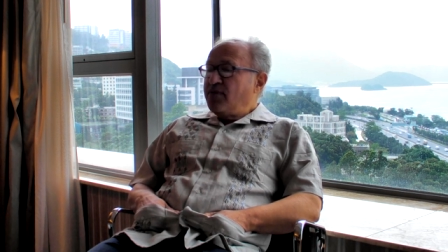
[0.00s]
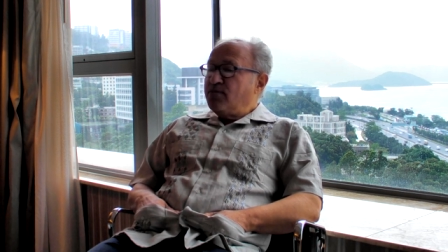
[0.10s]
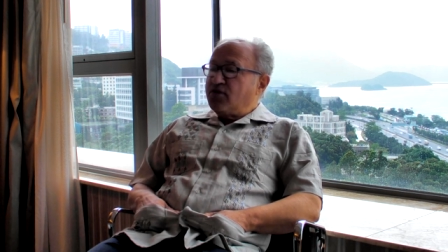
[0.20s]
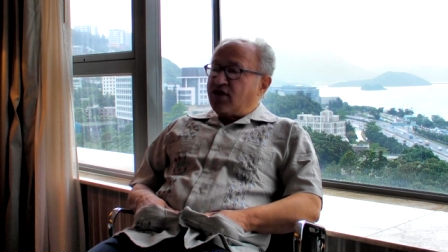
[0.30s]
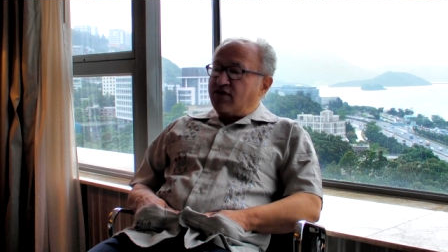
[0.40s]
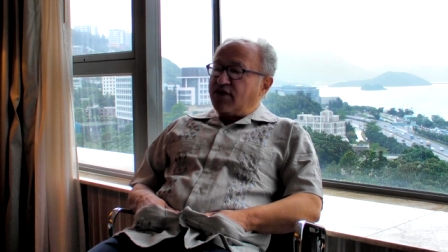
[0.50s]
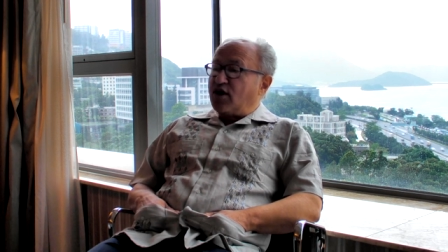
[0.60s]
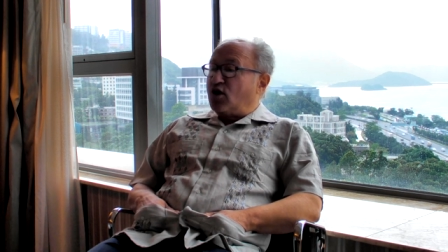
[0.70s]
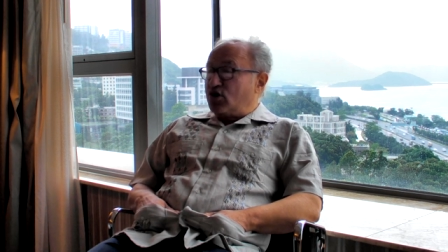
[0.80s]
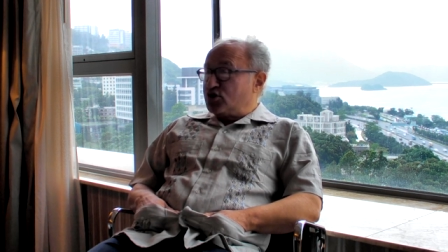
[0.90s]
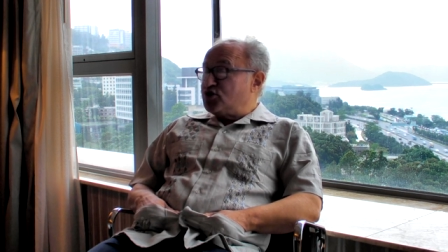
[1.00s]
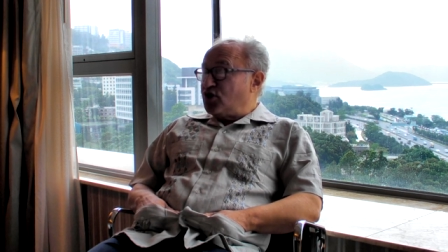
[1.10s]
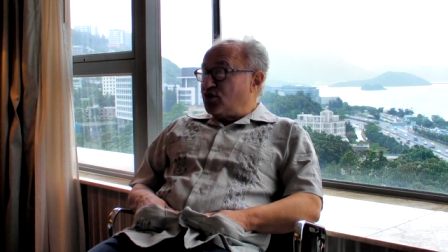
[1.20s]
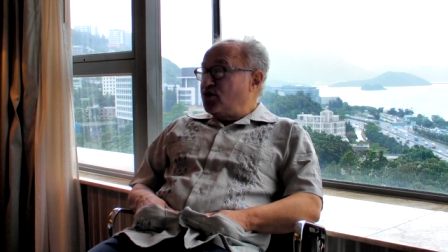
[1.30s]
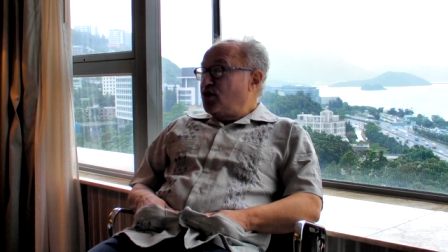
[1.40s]
but then they
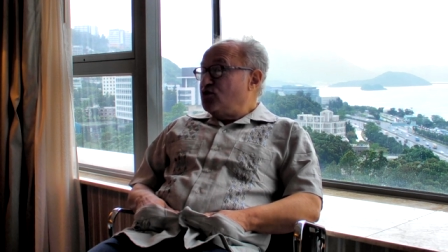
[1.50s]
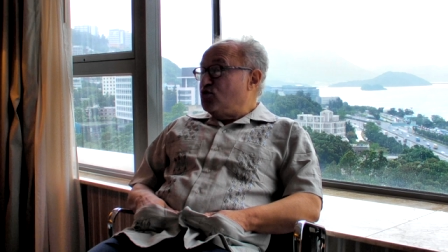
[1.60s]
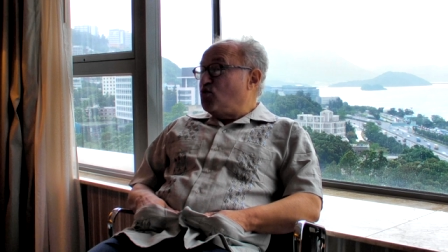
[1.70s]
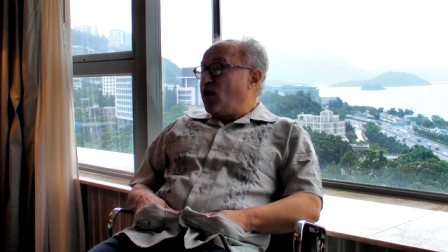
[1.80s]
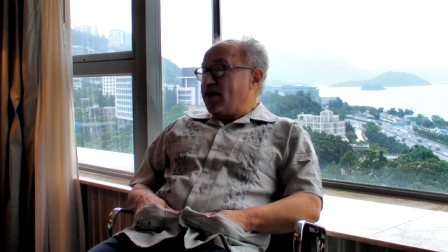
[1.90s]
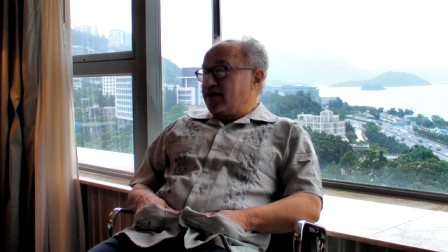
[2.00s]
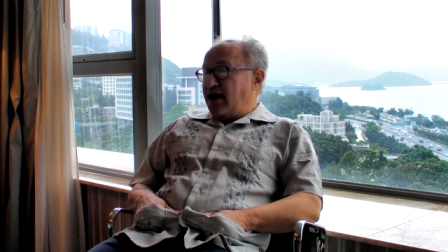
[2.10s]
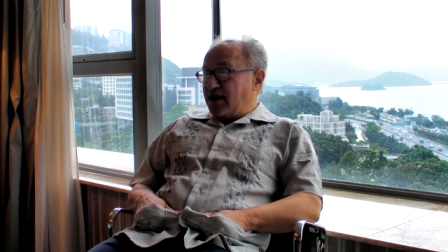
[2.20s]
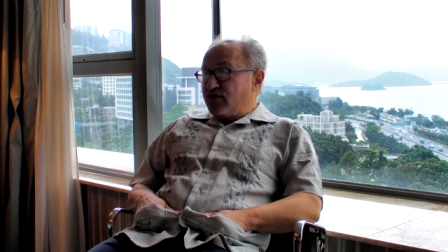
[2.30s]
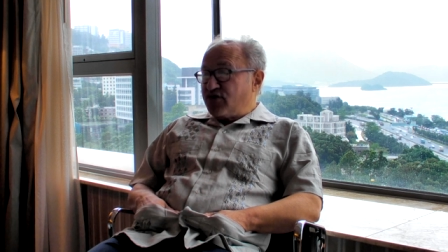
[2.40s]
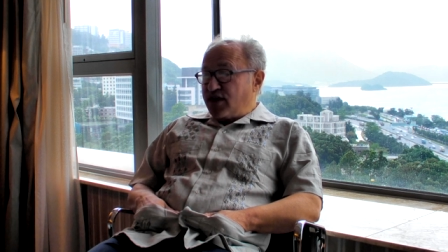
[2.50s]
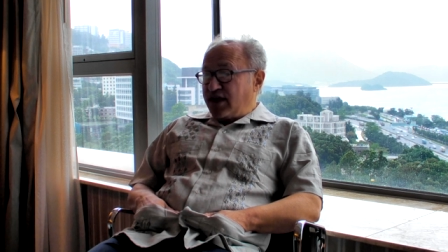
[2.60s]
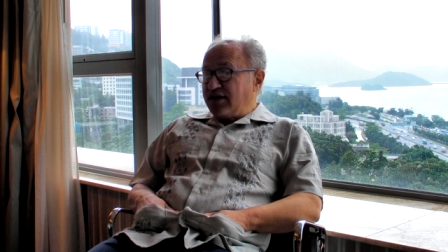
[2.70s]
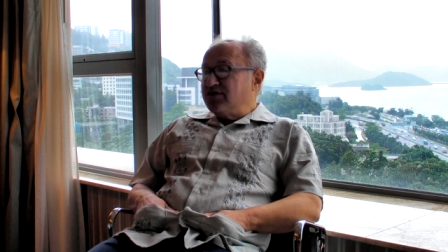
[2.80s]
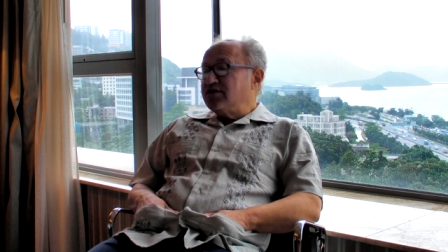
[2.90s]
also do quite a lot of
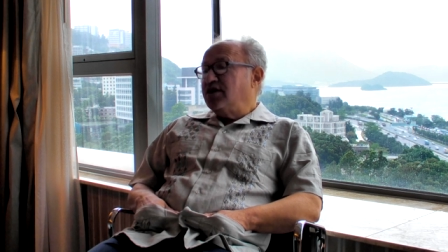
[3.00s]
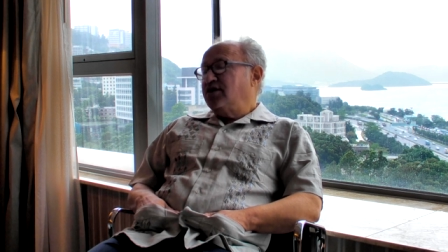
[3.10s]
things,